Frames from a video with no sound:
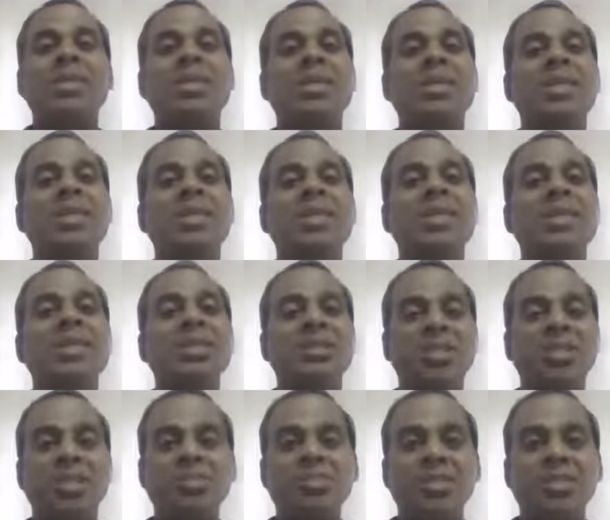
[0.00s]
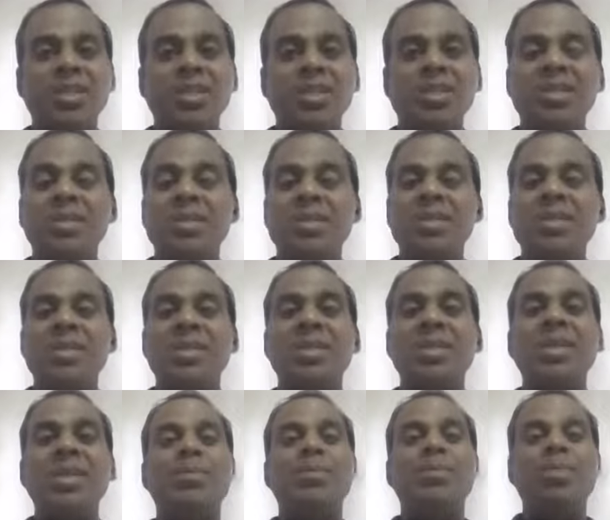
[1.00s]
in each subject
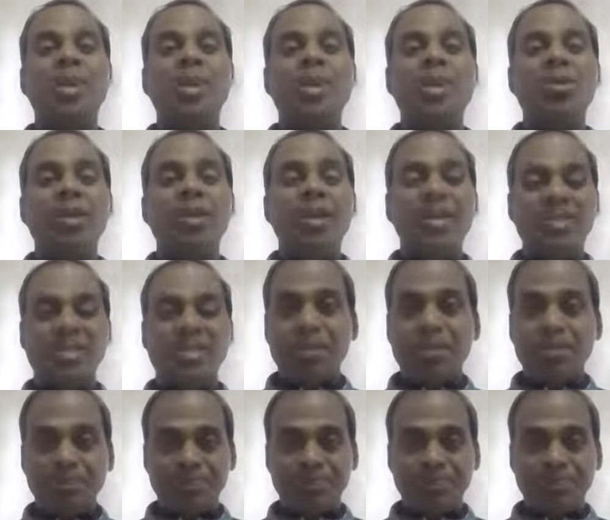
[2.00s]
in a particular exam.